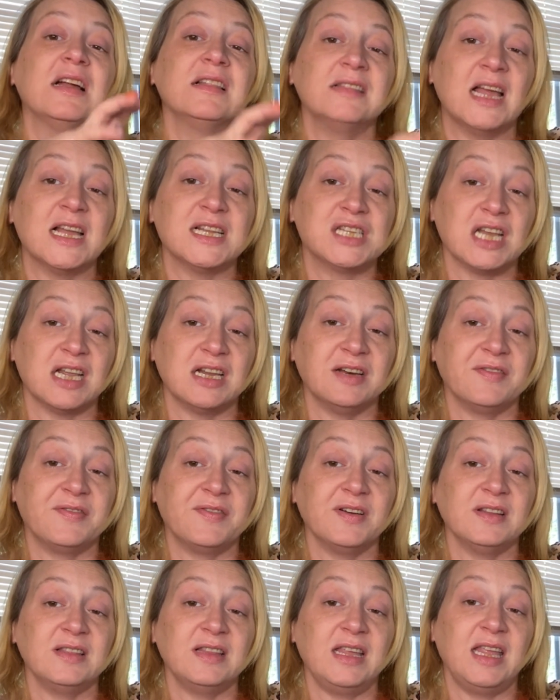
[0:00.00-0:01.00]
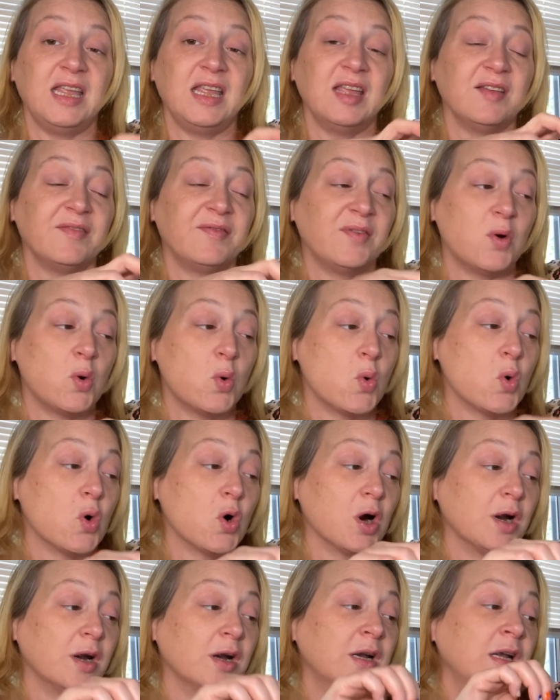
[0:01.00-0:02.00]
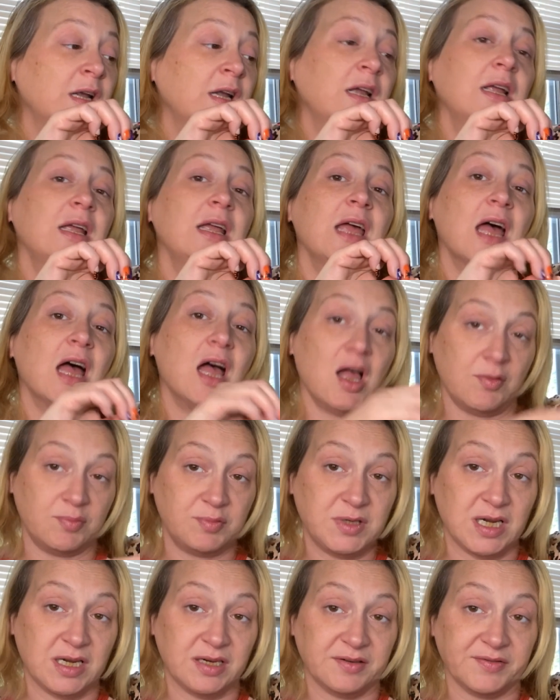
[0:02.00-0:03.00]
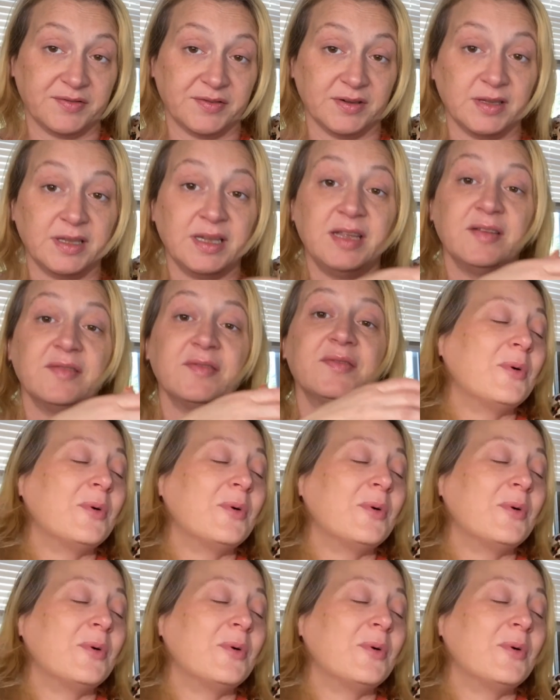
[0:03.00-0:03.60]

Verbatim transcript: let Jennifer leave or help Jennifer leave.